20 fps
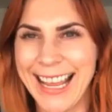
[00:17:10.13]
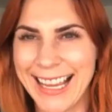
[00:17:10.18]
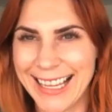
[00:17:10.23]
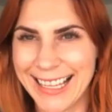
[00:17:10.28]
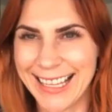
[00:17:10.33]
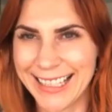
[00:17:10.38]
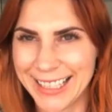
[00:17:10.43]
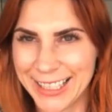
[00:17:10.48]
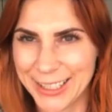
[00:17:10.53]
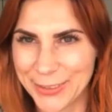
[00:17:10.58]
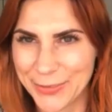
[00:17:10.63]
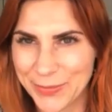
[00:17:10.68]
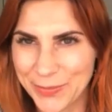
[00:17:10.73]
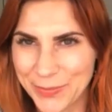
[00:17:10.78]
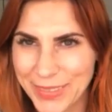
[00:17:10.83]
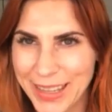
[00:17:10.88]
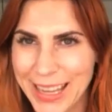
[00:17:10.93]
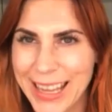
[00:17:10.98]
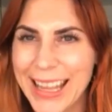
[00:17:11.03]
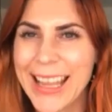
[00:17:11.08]

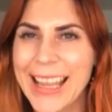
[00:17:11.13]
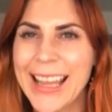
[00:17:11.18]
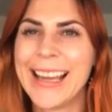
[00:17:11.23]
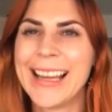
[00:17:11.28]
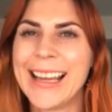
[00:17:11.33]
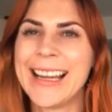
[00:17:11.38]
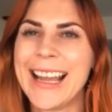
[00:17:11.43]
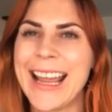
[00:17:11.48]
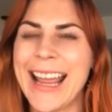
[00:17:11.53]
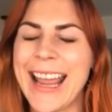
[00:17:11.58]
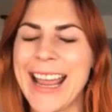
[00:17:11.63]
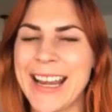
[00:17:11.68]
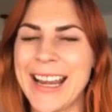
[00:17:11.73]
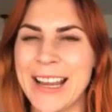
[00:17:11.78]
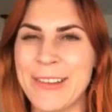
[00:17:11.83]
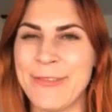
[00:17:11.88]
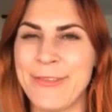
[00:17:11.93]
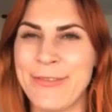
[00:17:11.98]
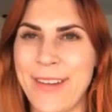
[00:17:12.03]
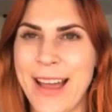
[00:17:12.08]
And
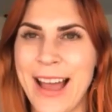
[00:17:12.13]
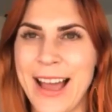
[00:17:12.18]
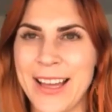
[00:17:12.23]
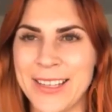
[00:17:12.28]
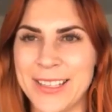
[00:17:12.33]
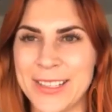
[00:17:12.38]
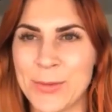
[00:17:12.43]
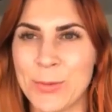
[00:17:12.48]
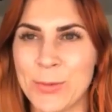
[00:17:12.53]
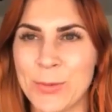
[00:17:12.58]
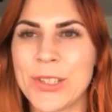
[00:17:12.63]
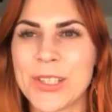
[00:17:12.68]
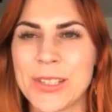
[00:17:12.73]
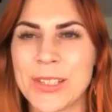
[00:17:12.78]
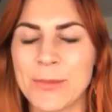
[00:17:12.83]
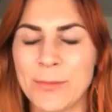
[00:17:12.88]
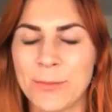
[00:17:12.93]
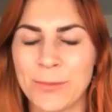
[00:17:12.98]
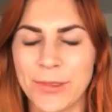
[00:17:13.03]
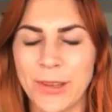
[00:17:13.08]
I've found, which
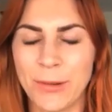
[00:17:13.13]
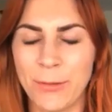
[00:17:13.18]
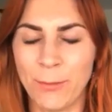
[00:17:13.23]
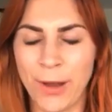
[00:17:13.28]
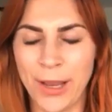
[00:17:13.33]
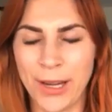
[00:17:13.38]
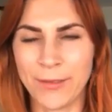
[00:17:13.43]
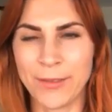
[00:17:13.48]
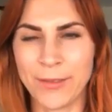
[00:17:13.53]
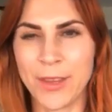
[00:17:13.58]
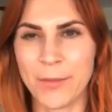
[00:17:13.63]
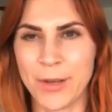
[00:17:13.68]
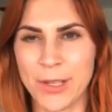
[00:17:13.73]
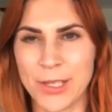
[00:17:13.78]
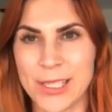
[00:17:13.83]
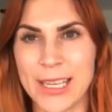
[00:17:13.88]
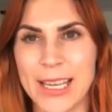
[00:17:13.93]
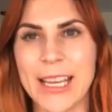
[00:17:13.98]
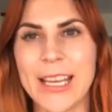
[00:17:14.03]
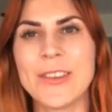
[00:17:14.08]
is one of the
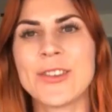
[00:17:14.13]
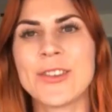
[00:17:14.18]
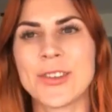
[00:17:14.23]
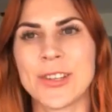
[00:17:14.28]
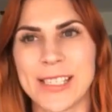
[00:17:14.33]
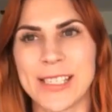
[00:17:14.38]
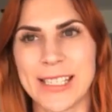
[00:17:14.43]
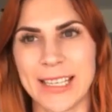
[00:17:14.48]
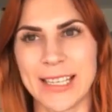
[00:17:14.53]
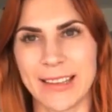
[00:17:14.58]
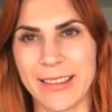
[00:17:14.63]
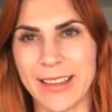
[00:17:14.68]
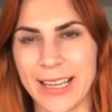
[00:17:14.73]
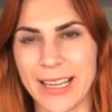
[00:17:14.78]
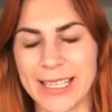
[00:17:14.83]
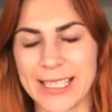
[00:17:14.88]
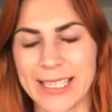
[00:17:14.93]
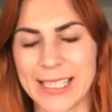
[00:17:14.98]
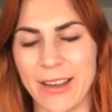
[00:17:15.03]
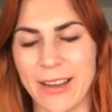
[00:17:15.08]
most interesting
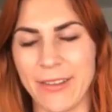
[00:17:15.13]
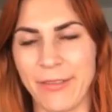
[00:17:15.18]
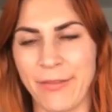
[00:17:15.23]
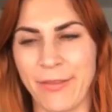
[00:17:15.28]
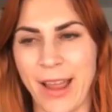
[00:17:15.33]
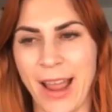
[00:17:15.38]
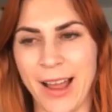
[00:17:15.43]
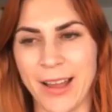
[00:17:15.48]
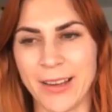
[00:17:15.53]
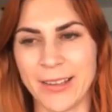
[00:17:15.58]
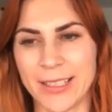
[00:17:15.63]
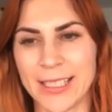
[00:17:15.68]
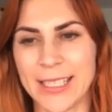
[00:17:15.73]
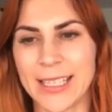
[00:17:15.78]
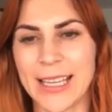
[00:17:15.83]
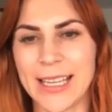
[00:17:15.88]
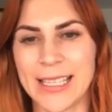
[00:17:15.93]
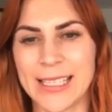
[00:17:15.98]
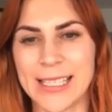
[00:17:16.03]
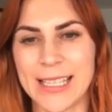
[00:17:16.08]
things I've found,
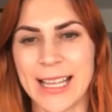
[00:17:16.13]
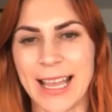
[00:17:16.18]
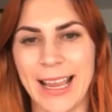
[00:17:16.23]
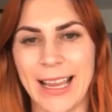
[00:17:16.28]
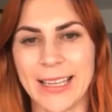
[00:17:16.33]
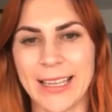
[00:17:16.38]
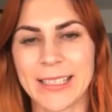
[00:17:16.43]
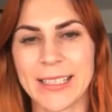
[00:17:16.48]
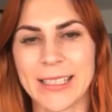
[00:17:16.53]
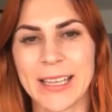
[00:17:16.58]
is that